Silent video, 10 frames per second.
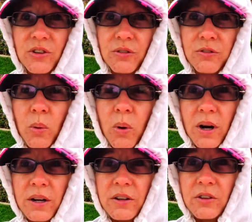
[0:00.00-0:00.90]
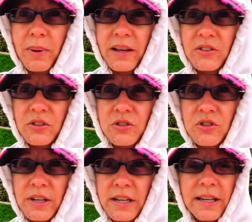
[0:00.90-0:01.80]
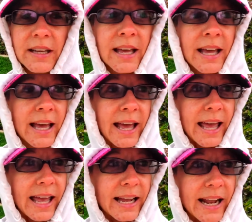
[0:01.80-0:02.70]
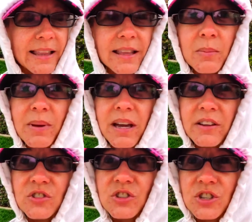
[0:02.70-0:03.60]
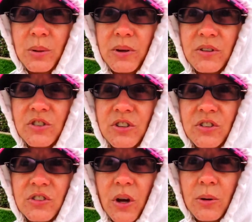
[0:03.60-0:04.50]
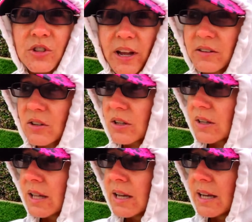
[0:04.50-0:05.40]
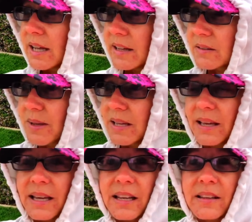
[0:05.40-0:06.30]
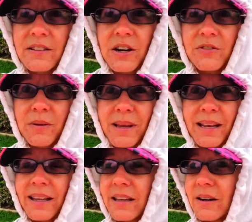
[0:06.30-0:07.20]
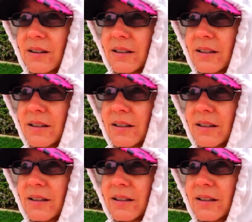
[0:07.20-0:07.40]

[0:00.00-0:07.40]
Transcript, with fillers: Ford do my surgery. And I think because she was just so gentle, it's making it easier for me to heal.